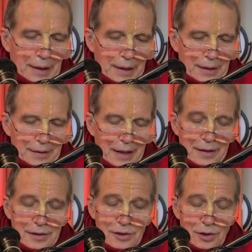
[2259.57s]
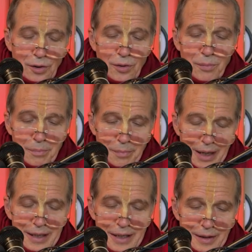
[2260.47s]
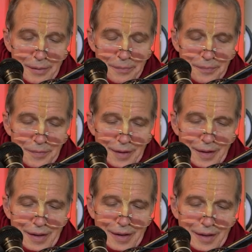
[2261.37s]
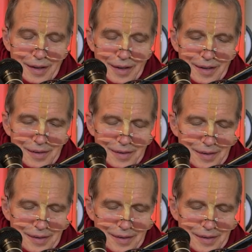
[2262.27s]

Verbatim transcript: uh, there are so many. Uh,